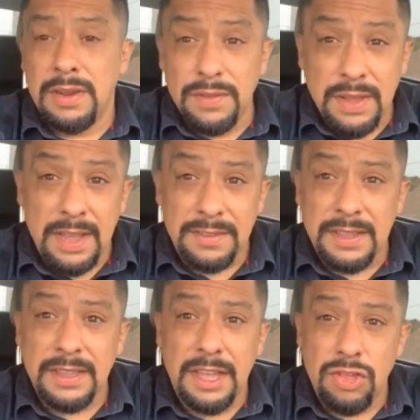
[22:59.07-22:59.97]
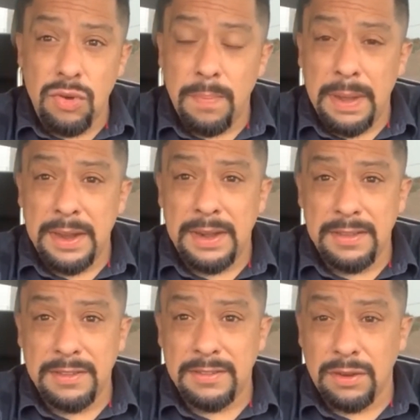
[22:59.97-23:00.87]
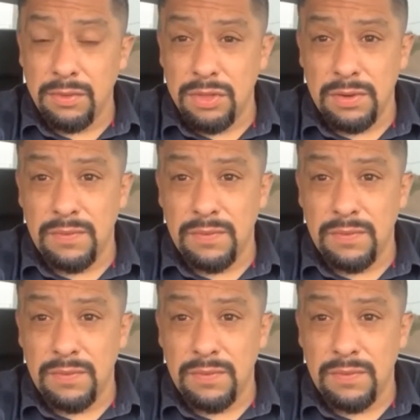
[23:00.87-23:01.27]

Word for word: if you guys think that Joe Biden is the solution